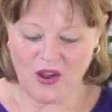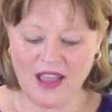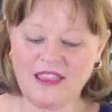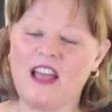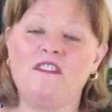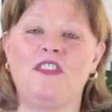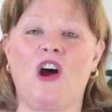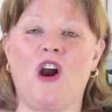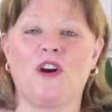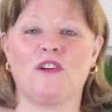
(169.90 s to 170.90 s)
I love the
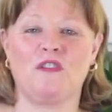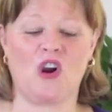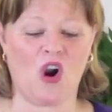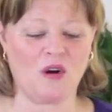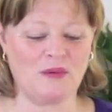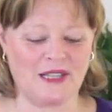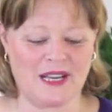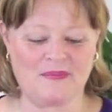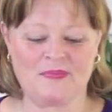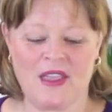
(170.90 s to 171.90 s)
art of
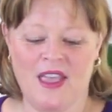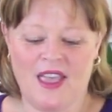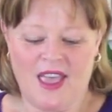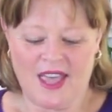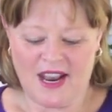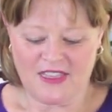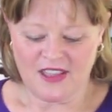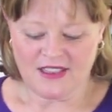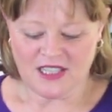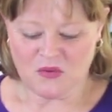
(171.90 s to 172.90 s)
garbling. And I
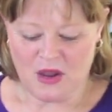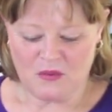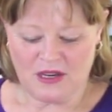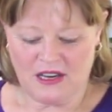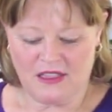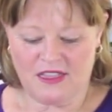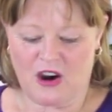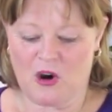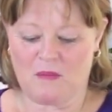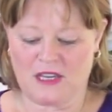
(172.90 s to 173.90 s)
think that's why we need
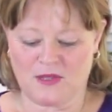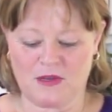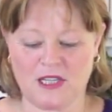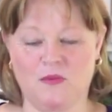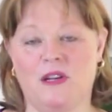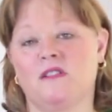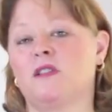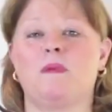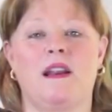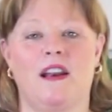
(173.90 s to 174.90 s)
therapies, because we don't
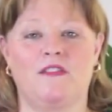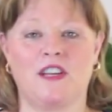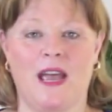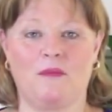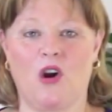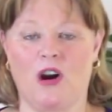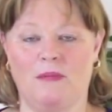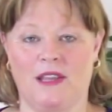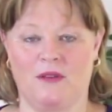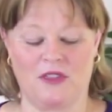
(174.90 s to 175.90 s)
spend enough time
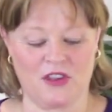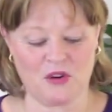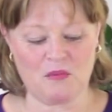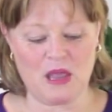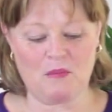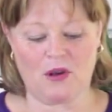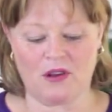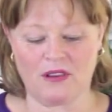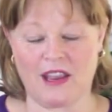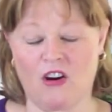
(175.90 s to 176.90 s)
garbling with other
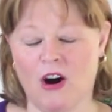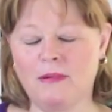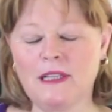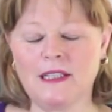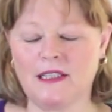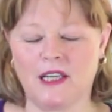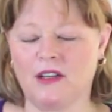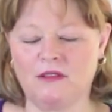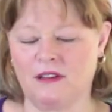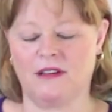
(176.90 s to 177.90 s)
people. Like garbling
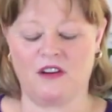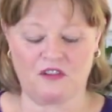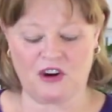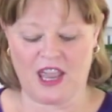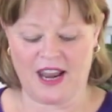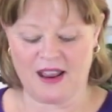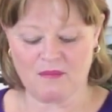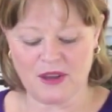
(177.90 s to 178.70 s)
alone, no, forget it.